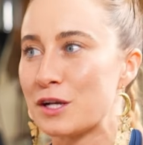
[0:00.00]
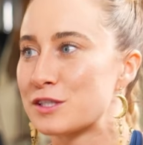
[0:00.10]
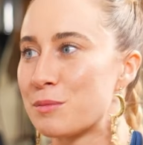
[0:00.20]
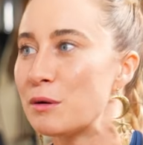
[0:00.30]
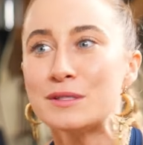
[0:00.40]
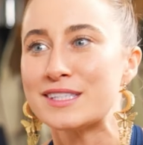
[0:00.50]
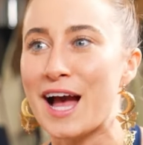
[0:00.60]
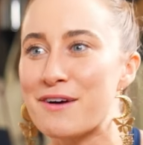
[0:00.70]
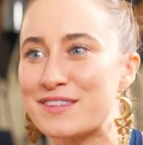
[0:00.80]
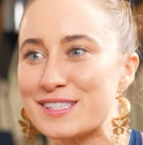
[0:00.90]
not supposed to
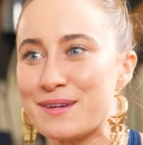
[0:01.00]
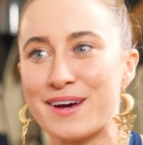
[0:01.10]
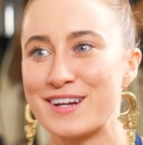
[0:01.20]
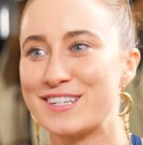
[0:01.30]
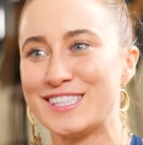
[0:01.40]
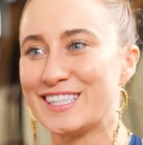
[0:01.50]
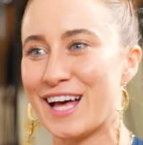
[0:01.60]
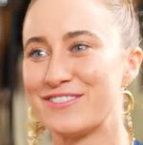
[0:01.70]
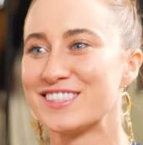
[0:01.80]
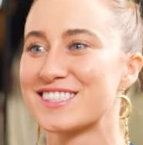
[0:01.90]
have the same energy
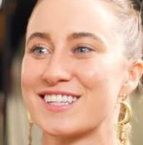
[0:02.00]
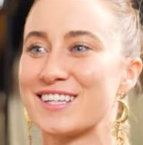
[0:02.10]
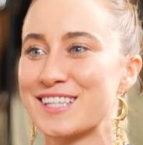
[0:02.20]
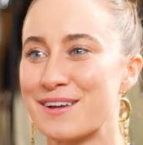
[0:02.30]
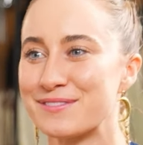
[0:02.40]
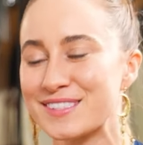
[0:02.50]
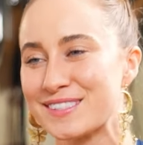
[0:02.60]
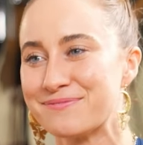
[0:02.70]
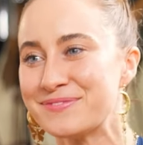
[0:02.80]
levels at all times.